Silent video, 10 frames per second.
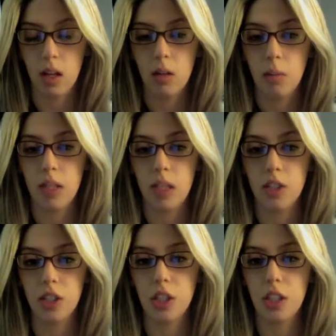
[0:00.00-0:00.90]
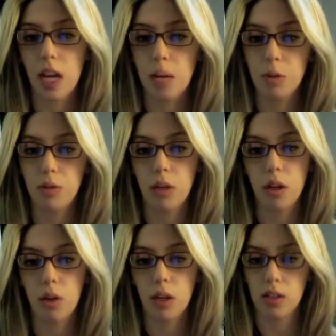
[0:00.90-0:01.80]
Because she could not move her
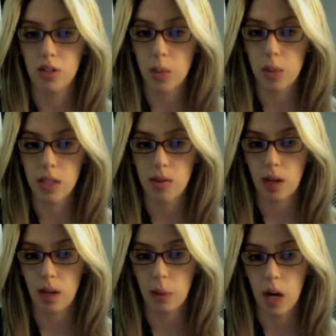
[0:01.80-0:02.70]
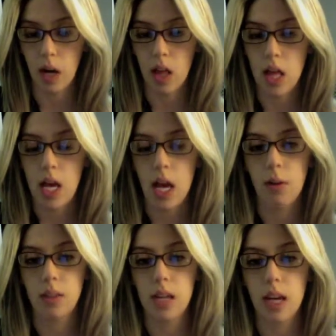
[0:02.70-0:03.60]
lower extremities very well, I
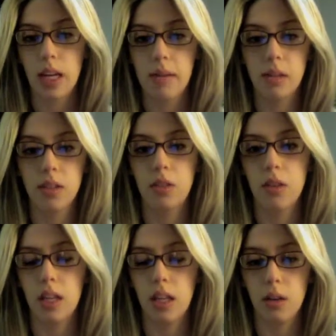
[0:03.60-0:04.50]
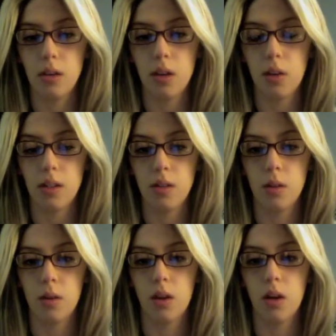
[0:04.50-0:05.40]
was not able to do the iliopsoas
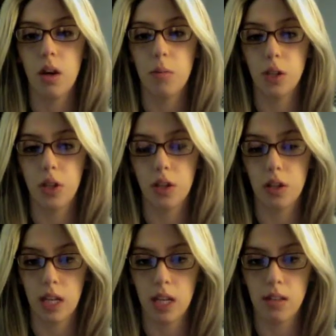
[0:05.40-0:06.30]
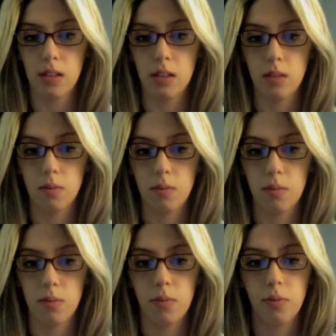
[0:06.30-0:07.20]
or obturator tests.
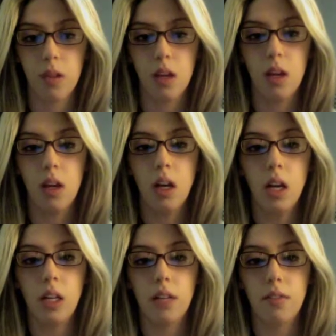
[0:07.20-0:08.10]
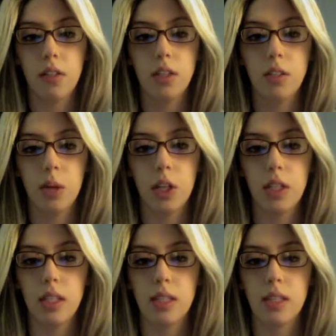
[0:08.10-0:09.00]
The first
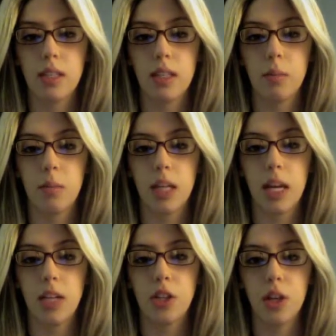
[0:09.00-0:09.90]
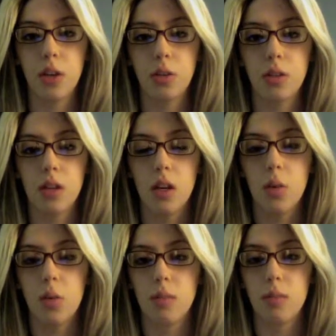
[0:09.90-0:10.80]
pertinent system that I chose
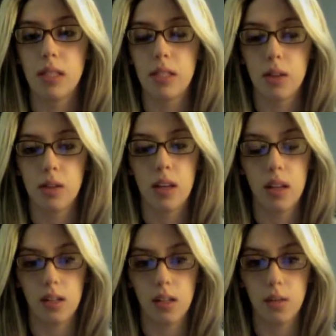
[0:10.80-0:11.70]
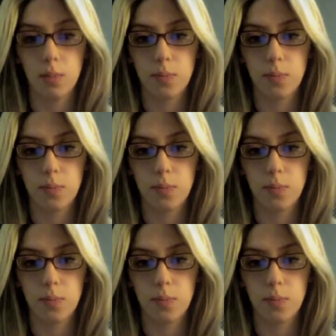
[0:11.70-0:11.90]
was musculoskeletal.